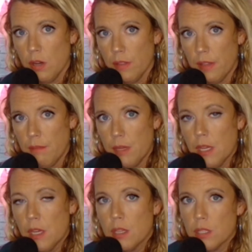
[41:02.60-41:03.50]
them.
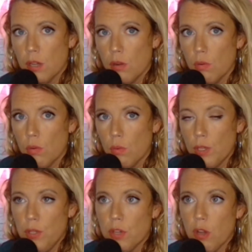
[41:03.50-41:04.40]
So
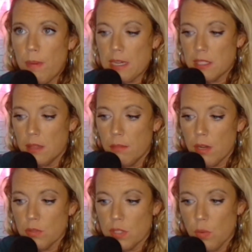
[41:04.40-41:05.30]
when you go back to the
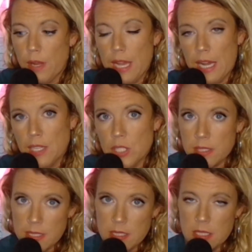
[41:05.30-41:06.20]
models the way I just
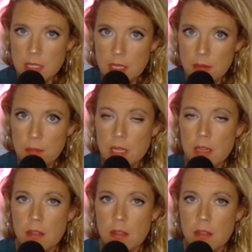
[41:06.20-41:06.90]
listed them,